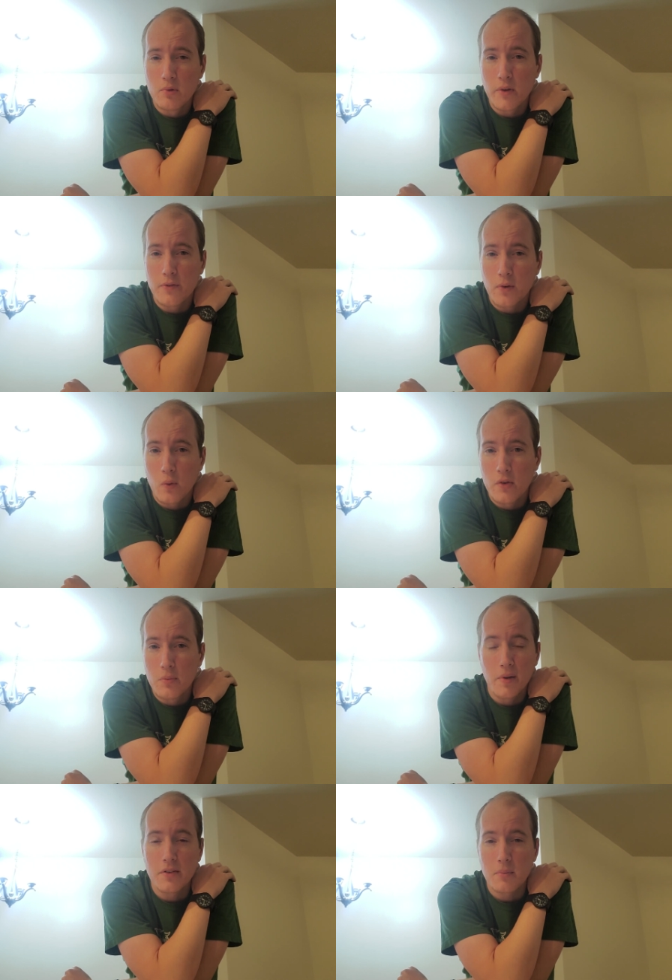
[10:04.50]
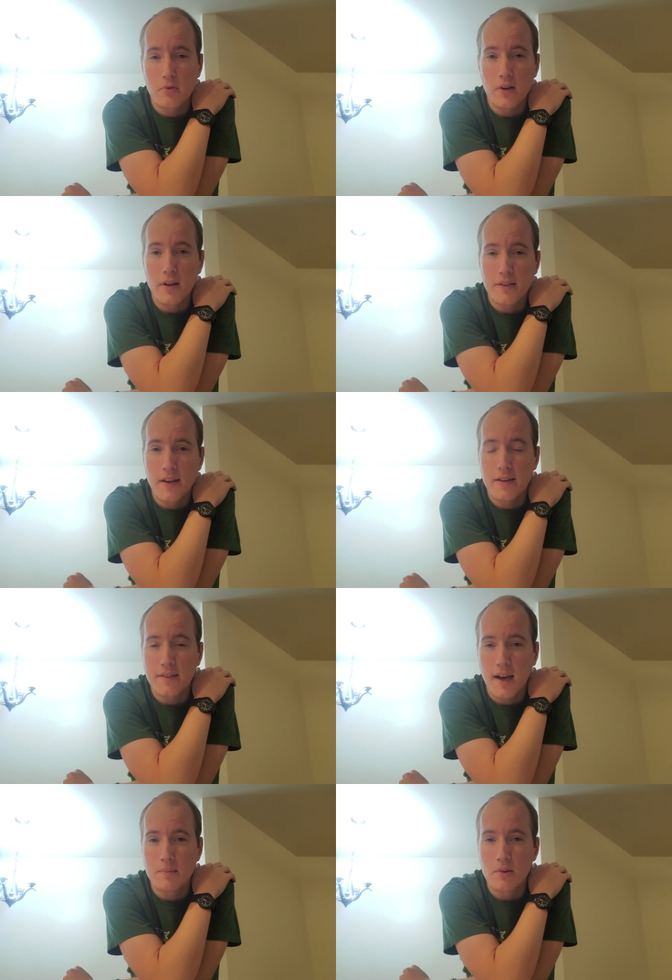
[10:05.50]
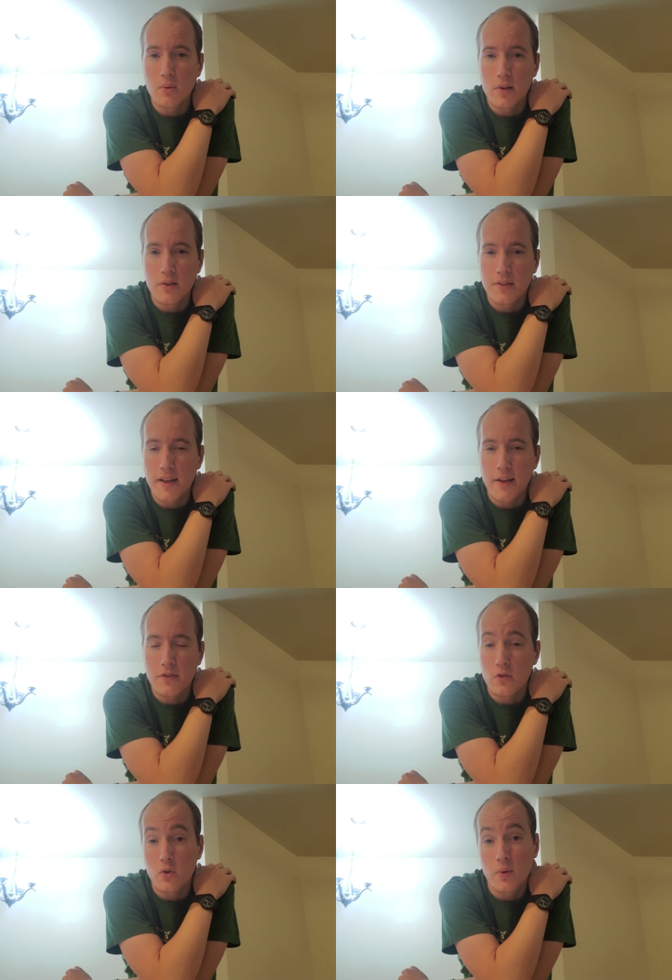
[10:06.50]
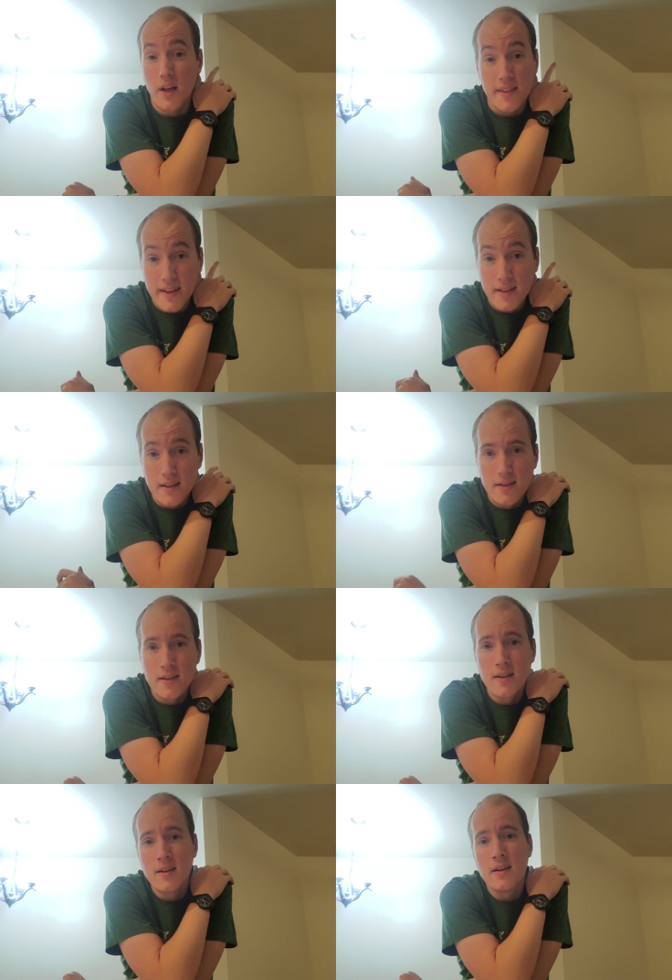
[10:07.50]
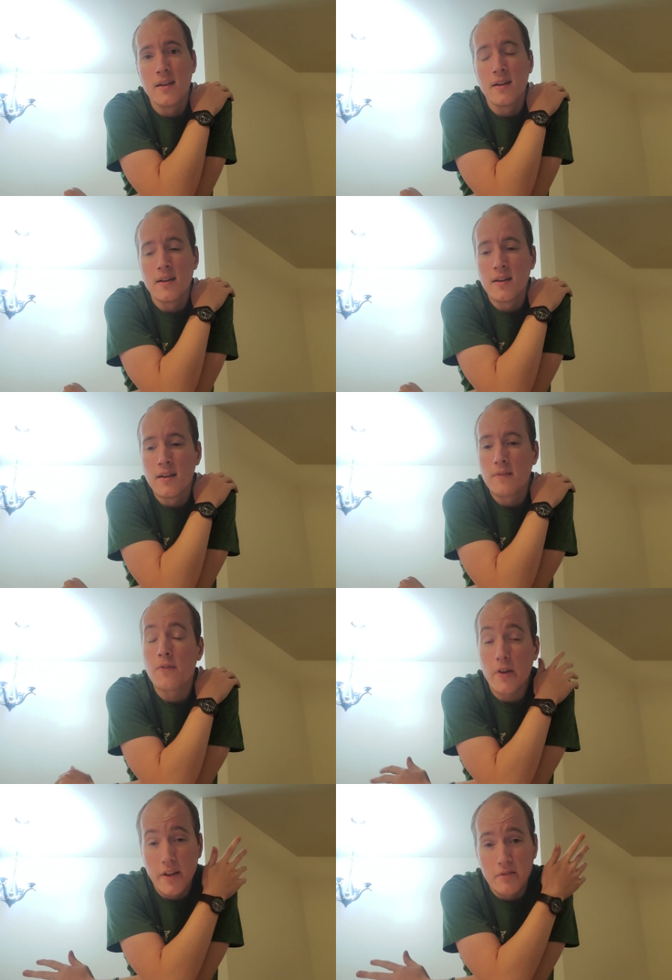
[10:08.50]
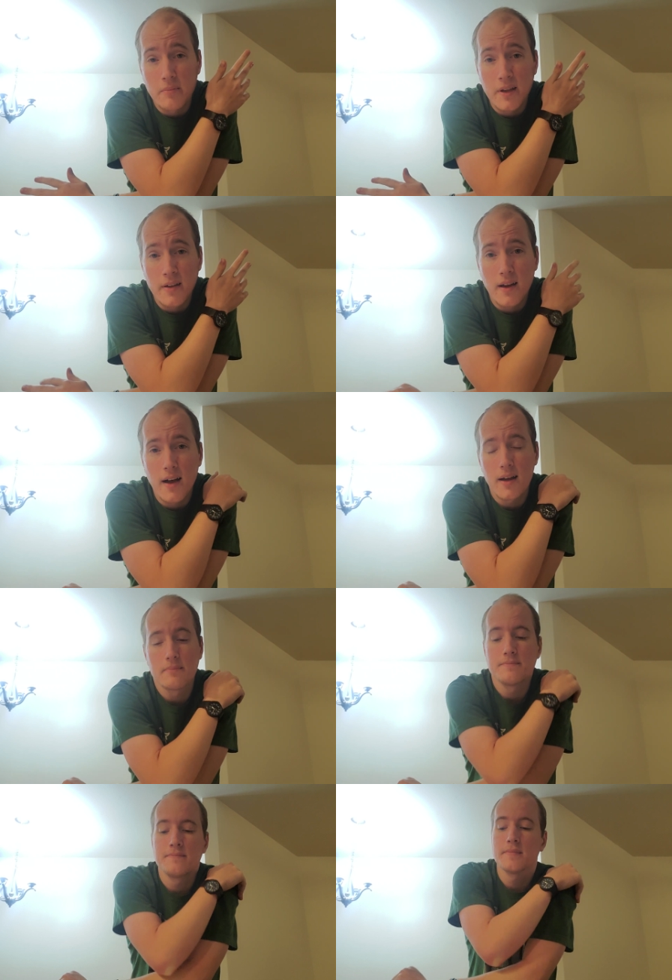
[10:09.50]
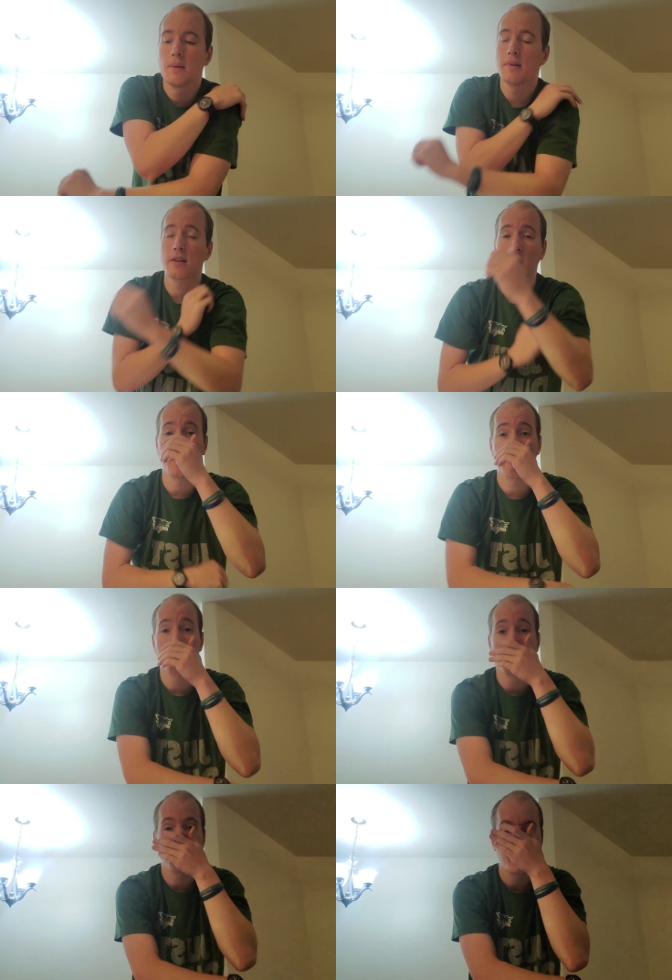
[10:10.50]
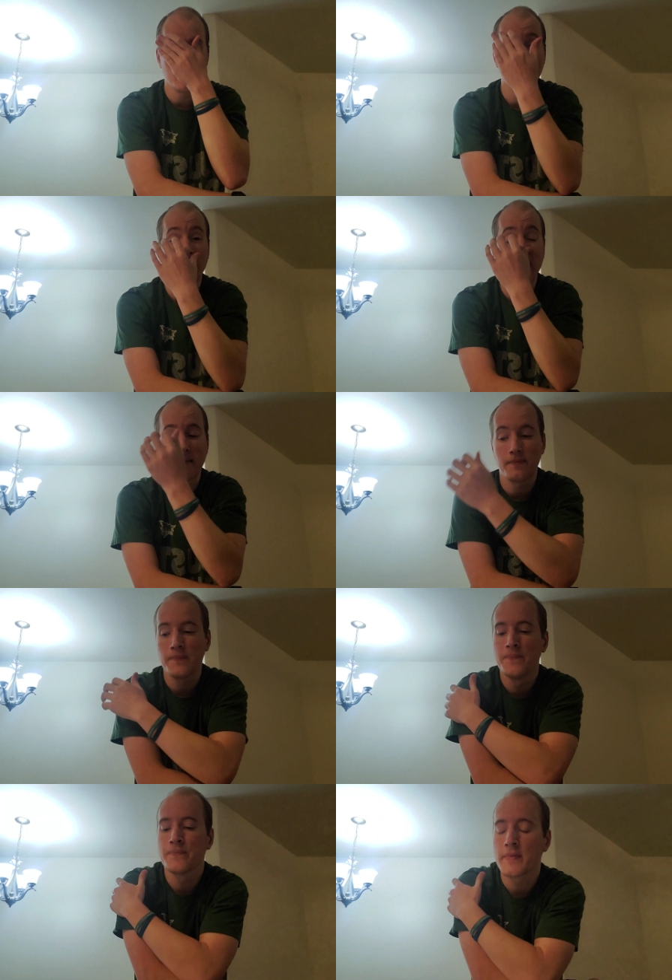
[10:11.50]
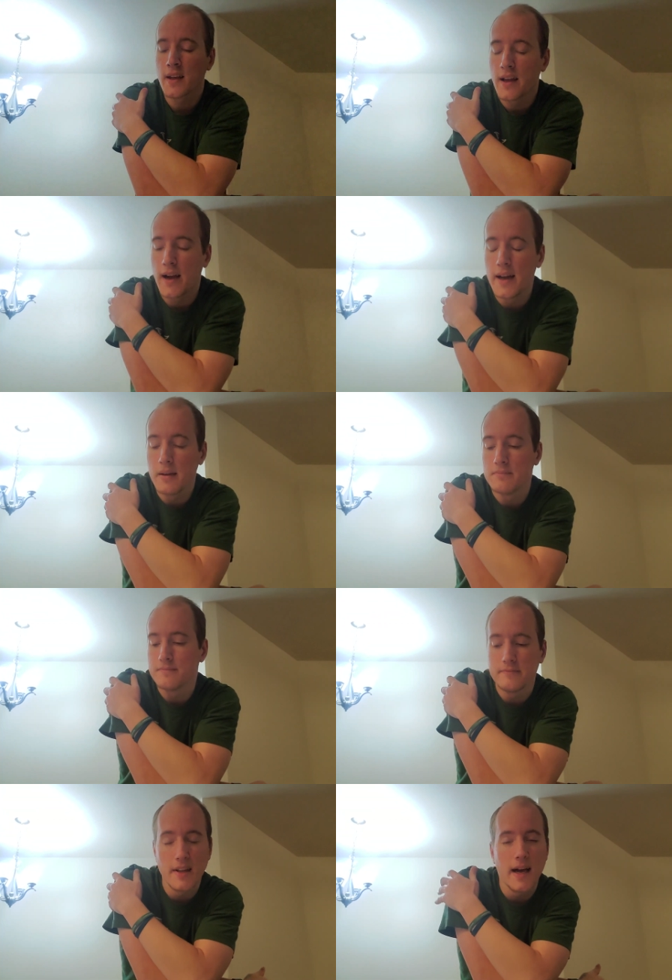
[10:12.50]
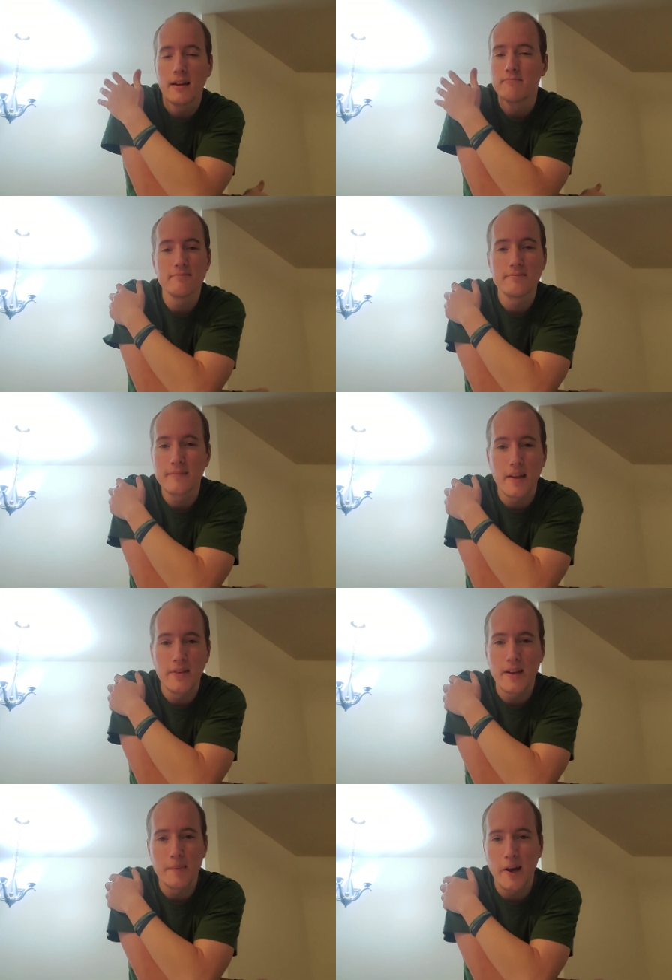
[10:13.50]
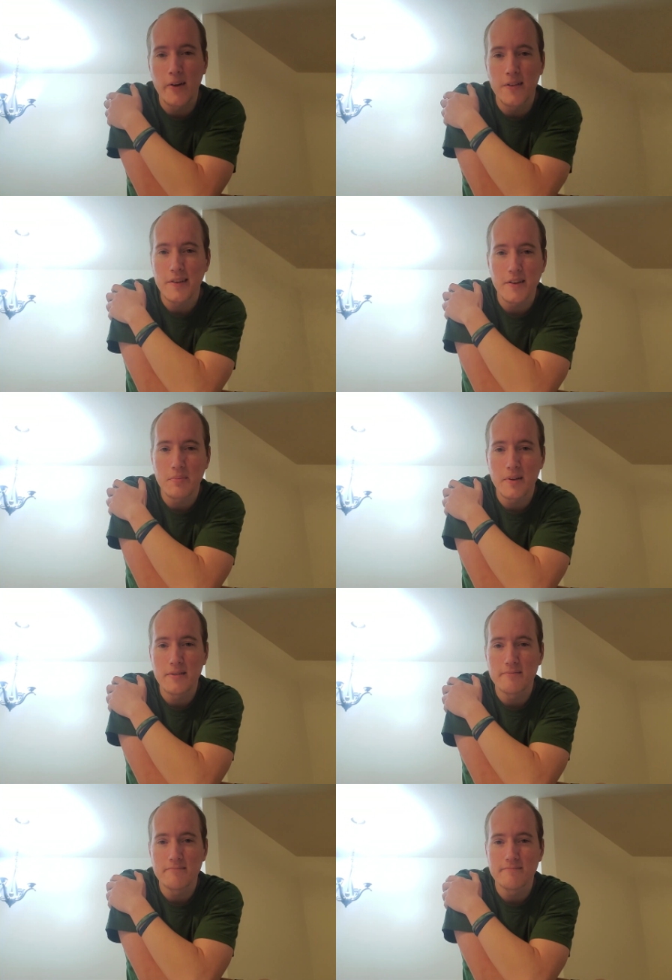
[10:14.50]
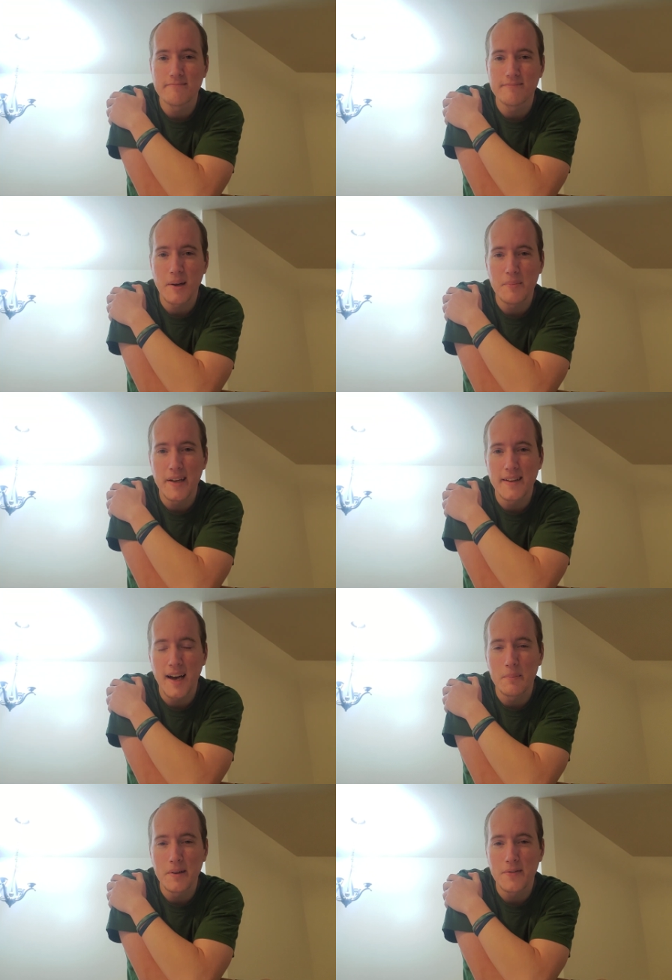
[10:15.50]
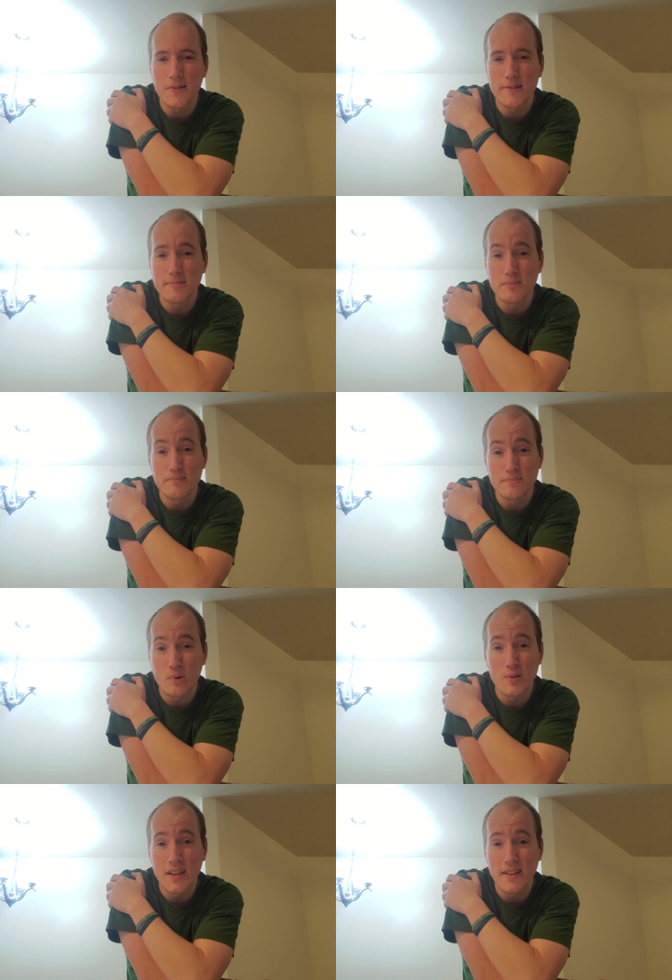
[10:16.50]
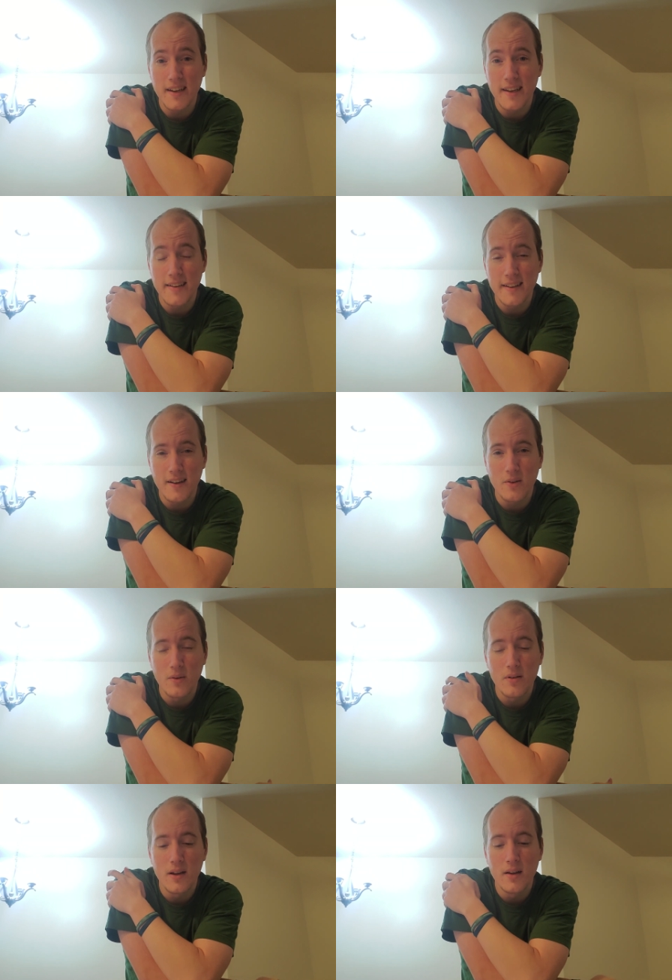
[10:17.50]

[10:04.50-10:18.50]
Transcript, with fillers: moving forwards because I'm trying to take time to do other things or do nothing. Forgive me, um, I'm not going anywhere. Again, I am not giving up iRacing. It's been my main hobby for more than a decade now.